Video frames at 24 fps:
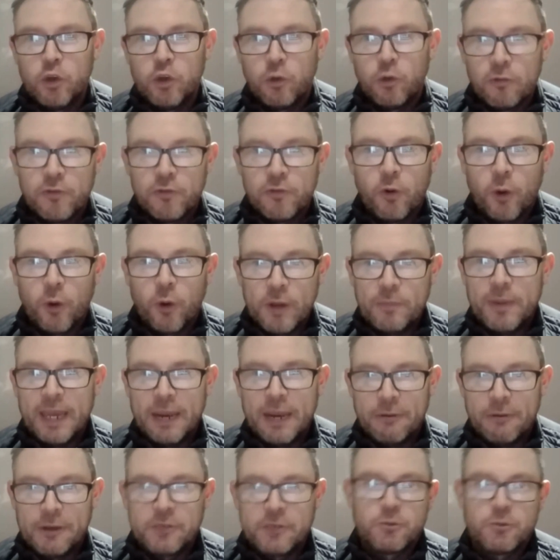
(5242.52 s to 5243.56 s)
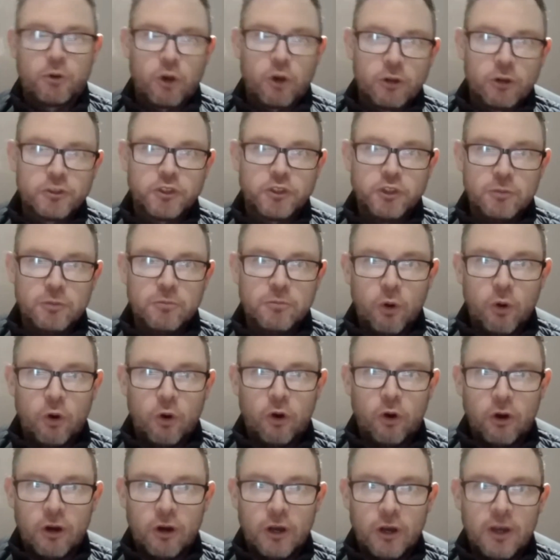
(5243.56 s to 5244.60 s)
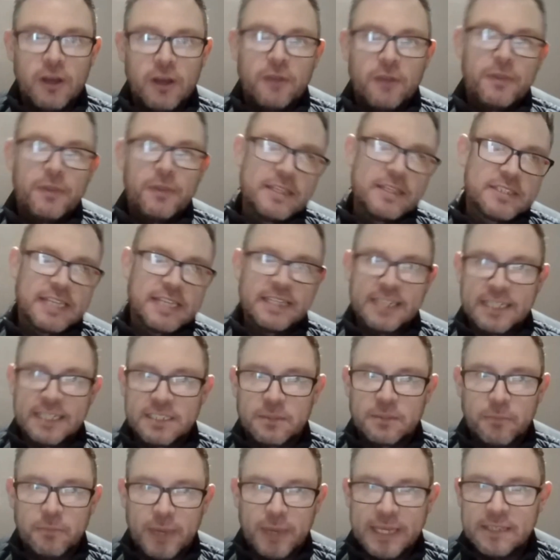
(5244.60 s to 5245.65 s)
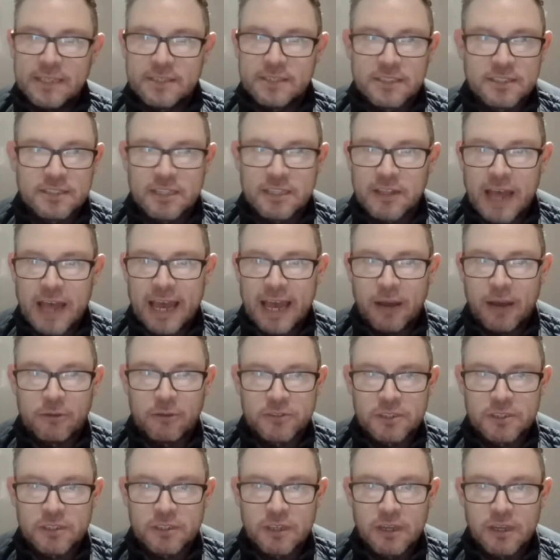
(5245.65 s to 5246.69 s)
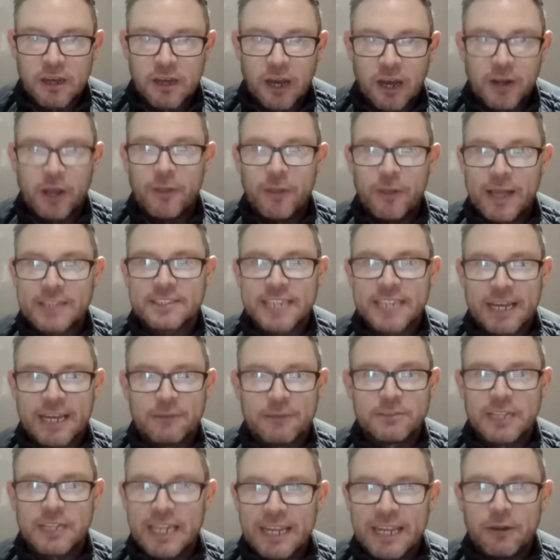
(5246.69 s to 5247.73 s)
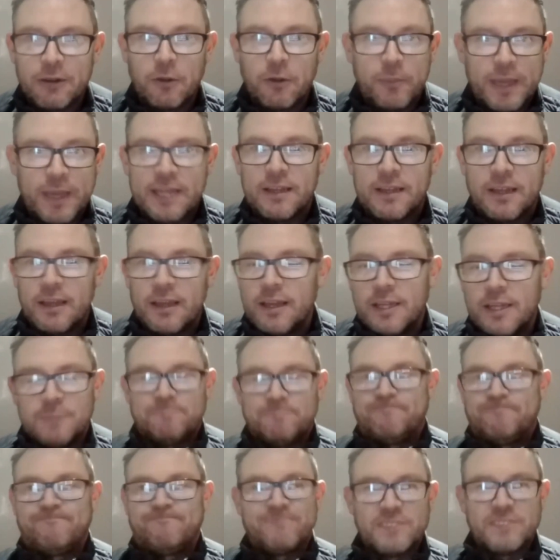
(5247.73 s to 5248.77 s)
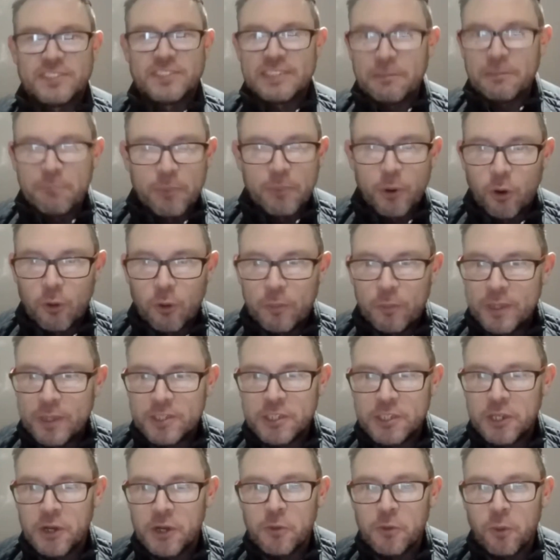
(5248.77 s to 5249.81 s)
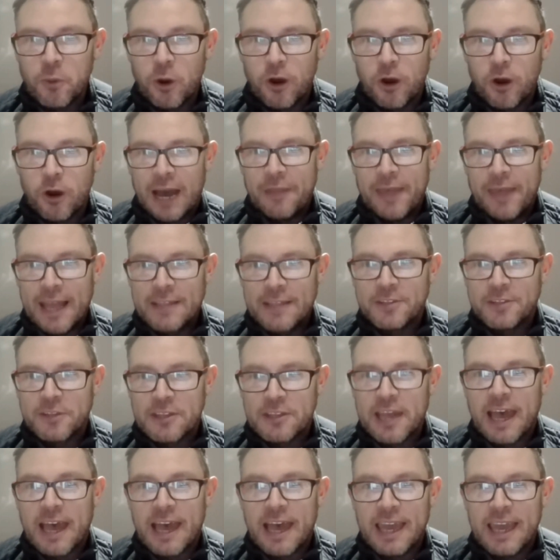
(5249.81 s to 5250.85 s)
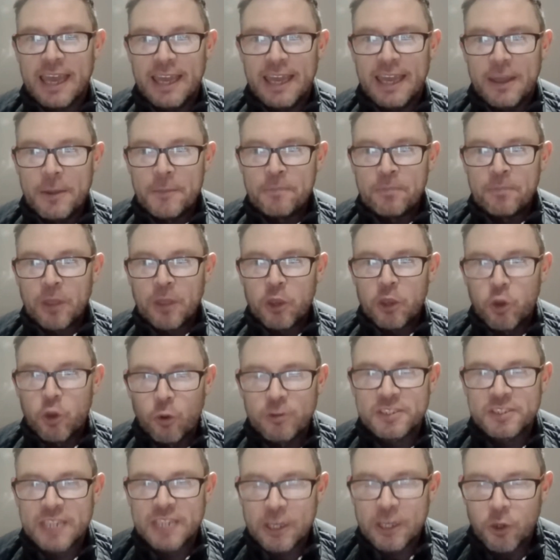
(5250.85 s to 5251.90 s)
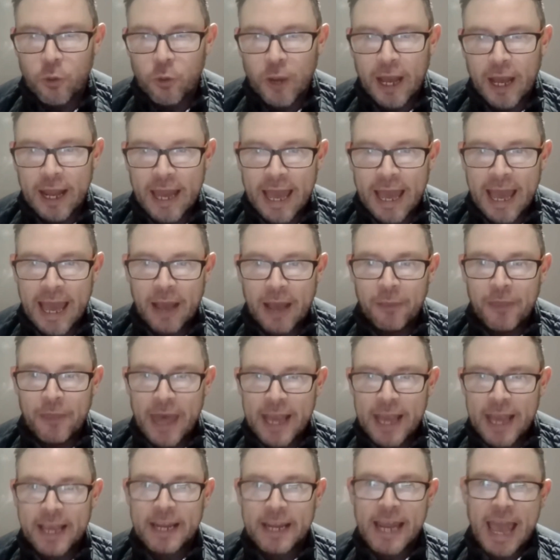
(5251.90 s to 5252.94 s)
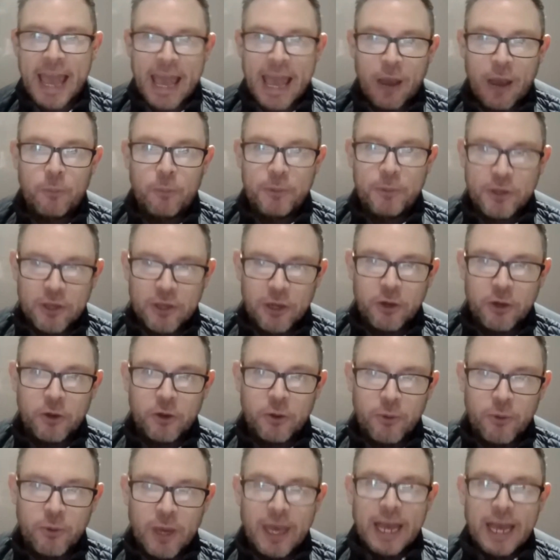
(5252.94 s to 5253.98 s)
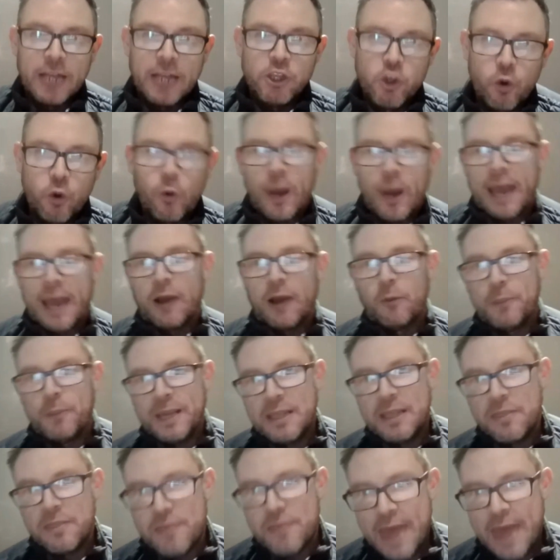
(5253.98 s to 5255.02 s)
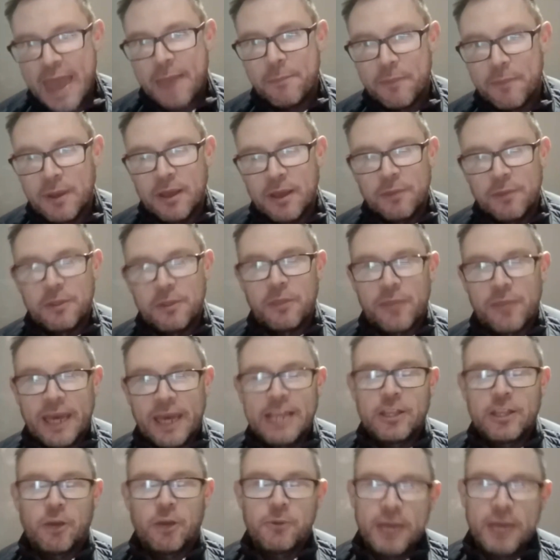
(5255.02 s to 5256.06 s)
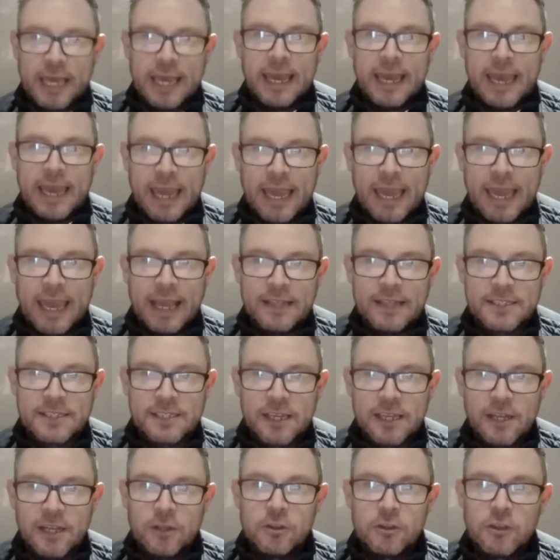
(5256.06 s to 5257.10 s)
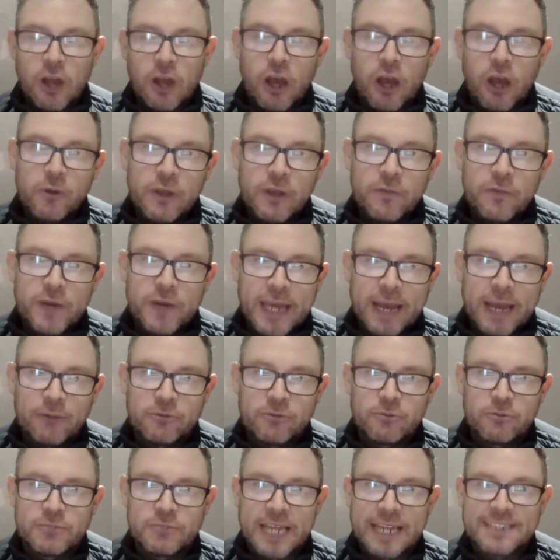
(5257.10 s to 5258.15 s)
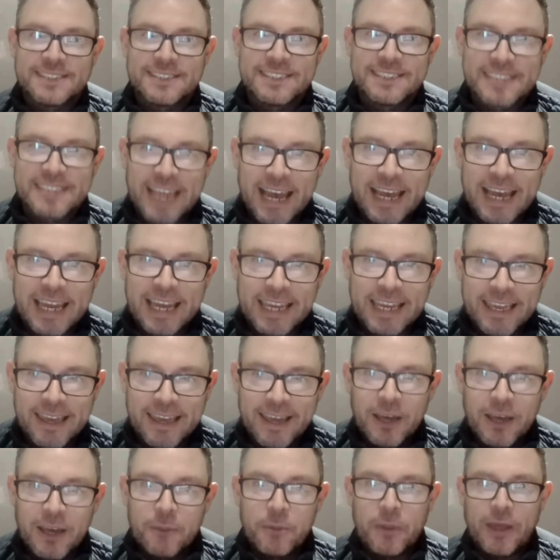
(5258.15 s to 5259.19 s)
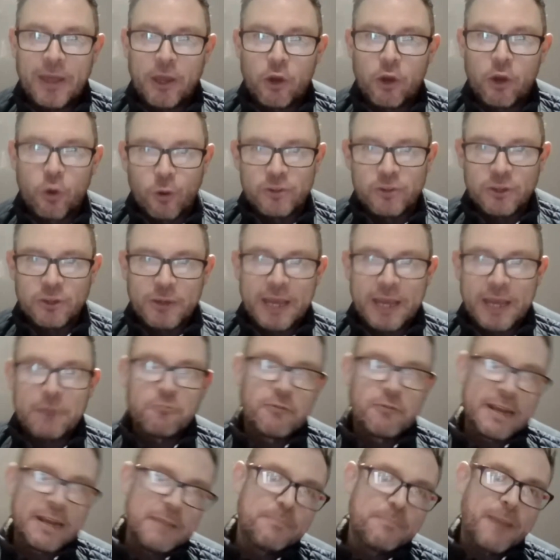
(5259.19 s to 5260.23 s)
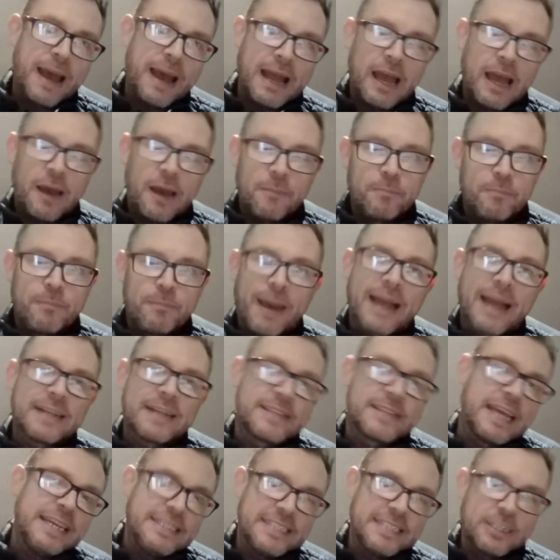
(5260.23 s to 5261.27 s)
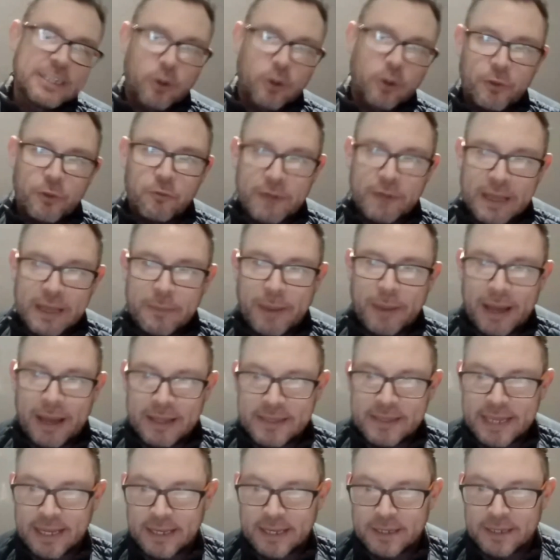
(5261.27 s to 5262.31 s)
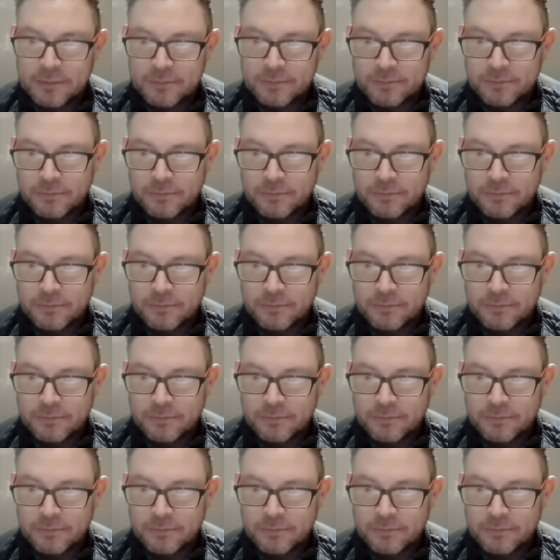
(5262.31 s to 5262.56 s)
your void periods will cost you more than sending some pizzas to that house. I know that sounds a little bit simple, but do you know what? At the end of the day, they're gonna help you, and you're helping them, that they don't get hit, not only for council tax today, but they could also get backdated on the rebanding.